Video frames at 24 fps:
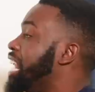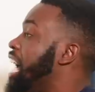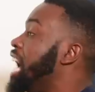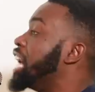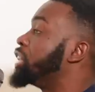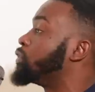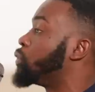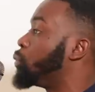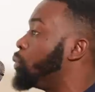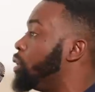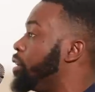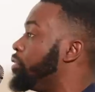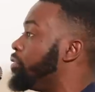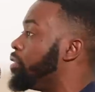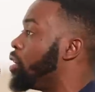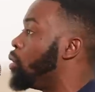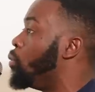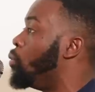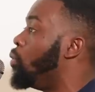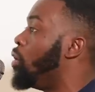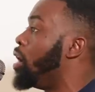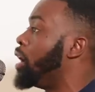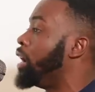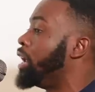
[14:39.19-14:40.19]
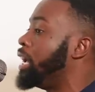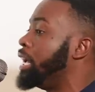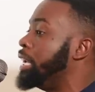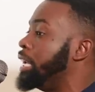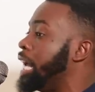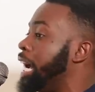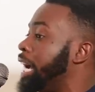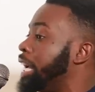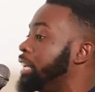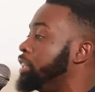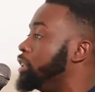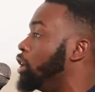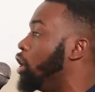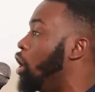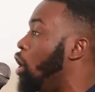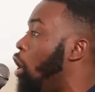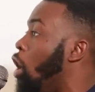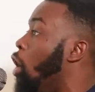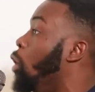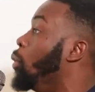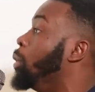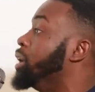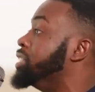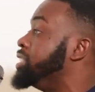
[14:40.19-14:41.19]
ask whatever I want and I can
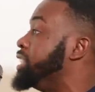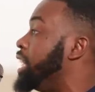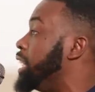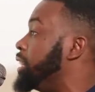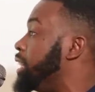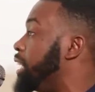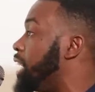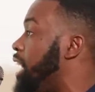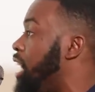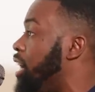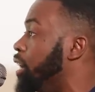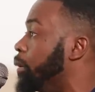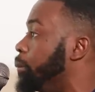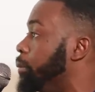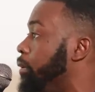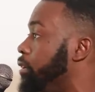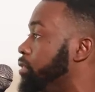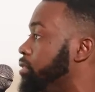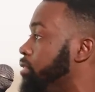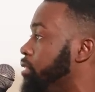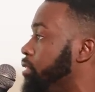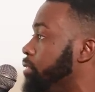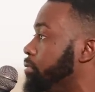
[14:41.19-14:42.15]
always get that kind of person?